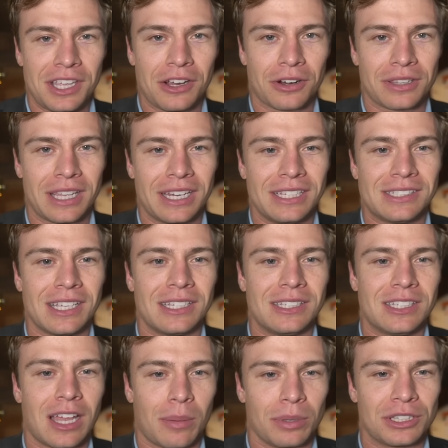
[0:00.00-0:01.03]
year that he's
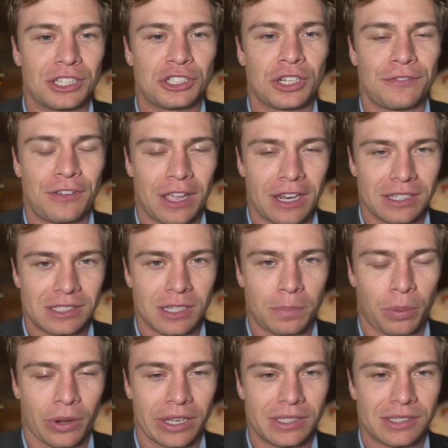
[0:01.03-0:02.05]
hit double-digit fantasy
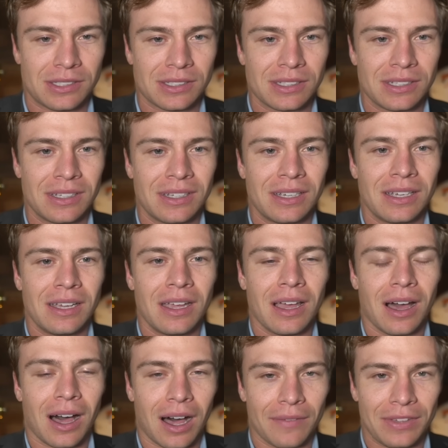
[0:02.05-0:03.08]
points.
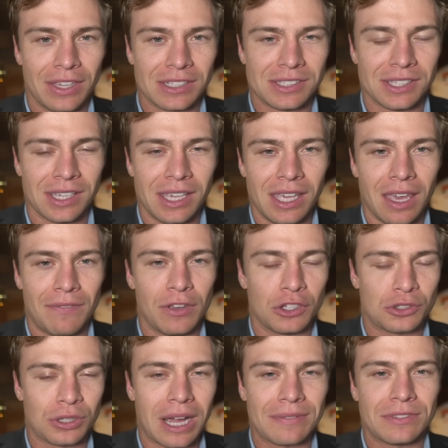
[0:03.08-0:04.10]
Obviously, if
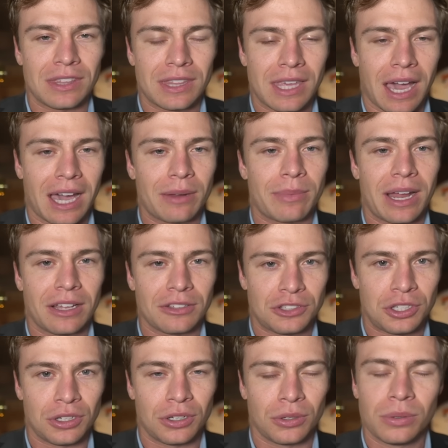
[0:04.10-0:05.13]
you drafted the guy in round
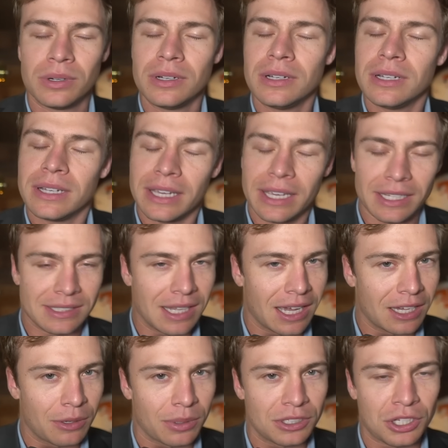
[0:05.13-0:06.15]
2, he's
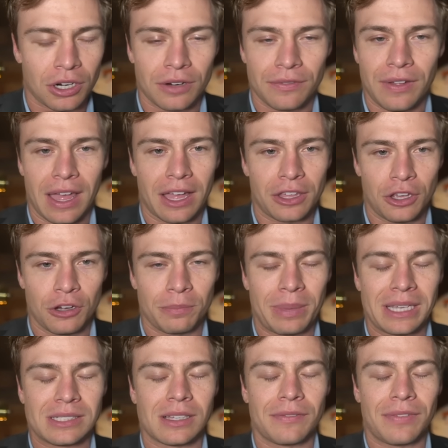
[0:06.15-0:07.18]
not going to return value
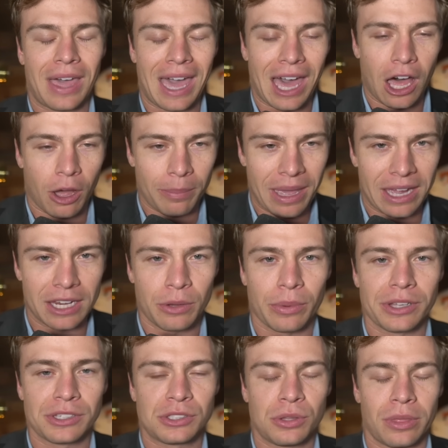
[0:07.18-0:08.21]
based off how bad he
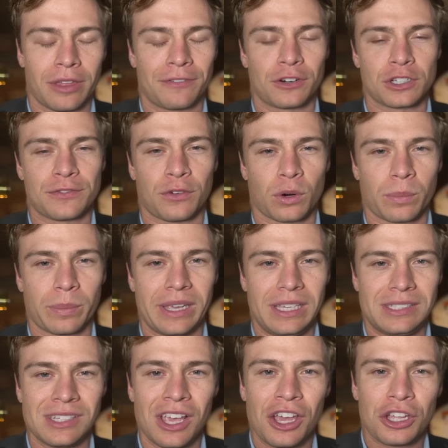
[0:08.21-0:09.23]
was through the first 4
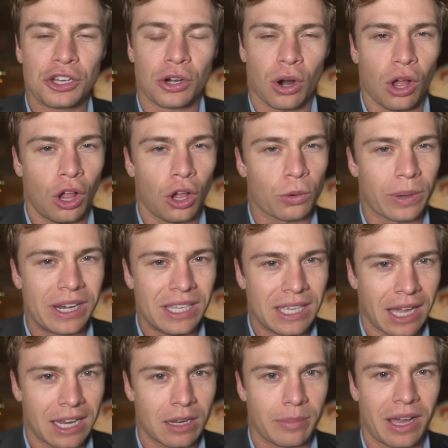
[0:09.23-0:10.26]
weeks. You're already
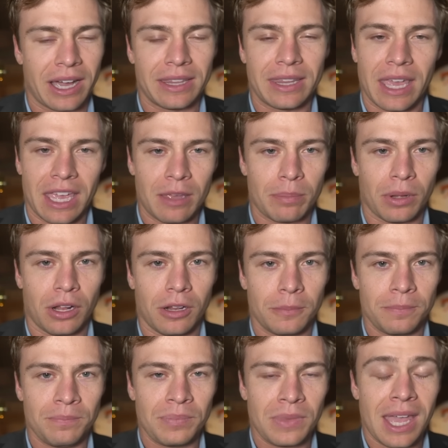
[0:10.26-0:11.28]
kind of behind the 8-ball.
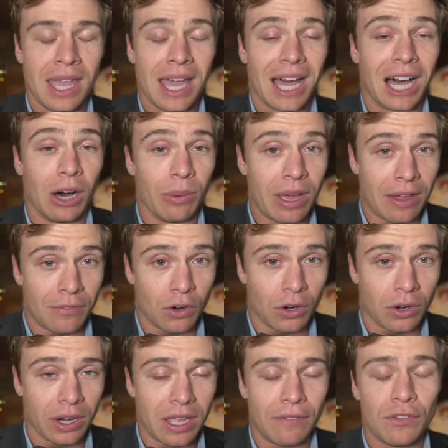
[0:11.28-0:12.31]

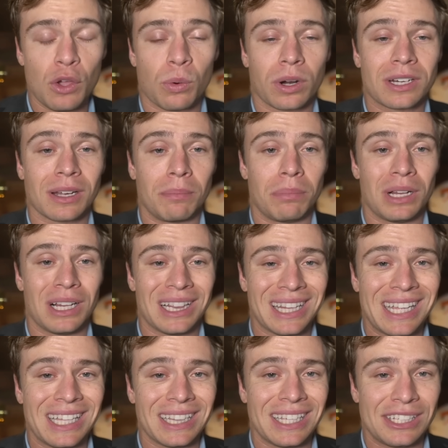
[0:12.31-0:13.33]
However, if you were
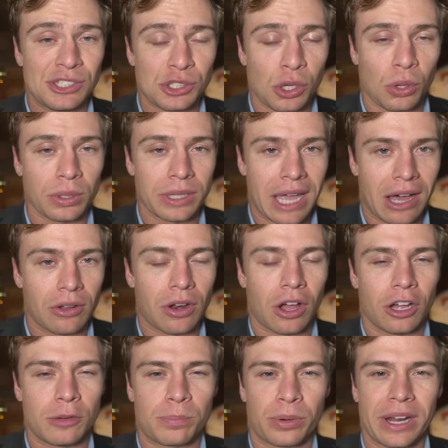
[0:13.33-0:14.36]
completely sold out
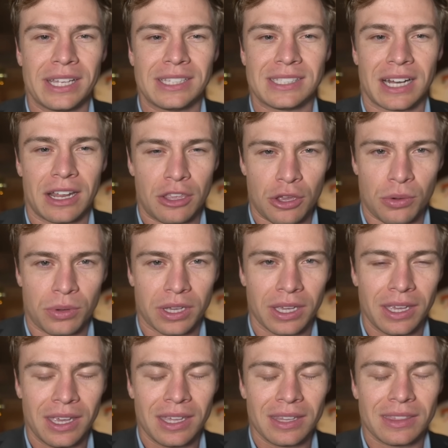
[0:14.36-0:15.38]
on Brandon Ayuk,
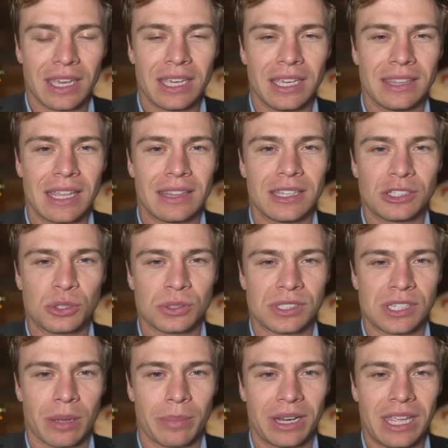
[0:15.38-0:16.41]
thinking that this
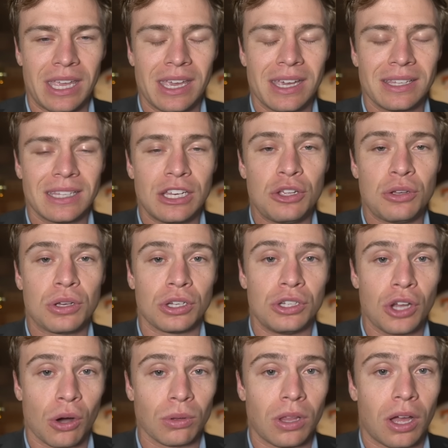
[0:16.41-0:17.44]
was somebody that you could
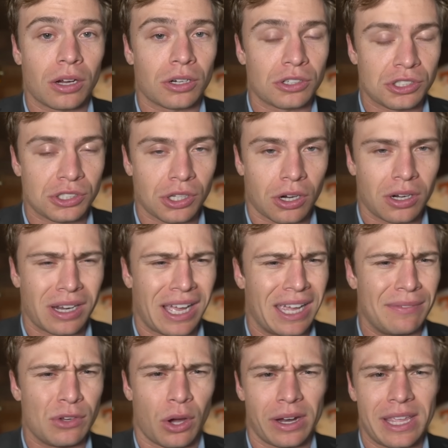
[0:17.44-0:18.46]
no longer start,
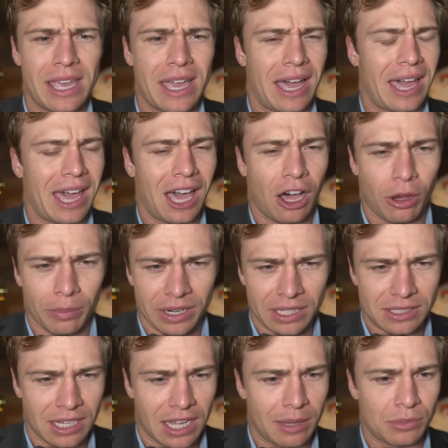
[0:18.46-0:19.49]
I have no idea how
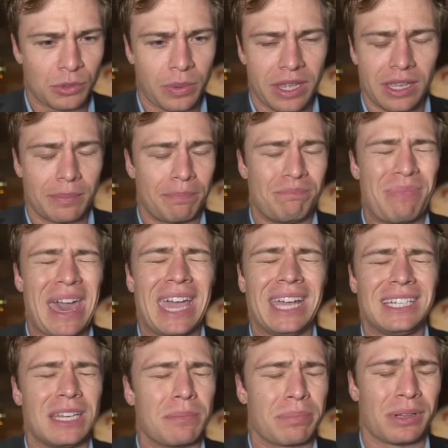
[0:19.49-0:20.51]
many times we
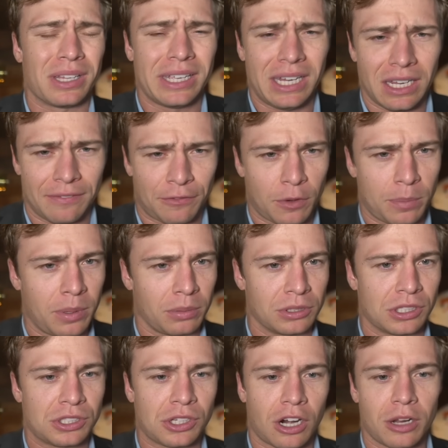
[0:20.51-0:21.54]
begged and pleaded for people
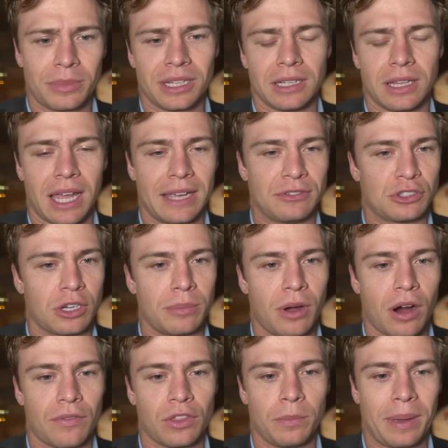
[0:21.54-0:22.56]
to start him in the live
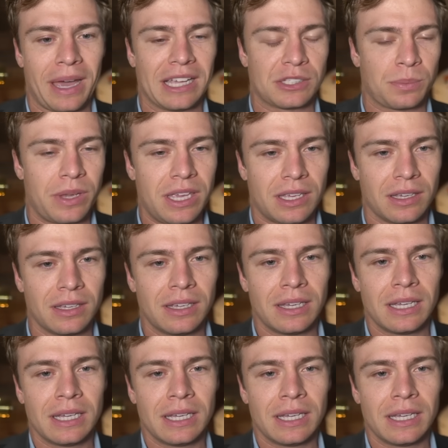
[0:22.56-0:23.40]
stream over the past week,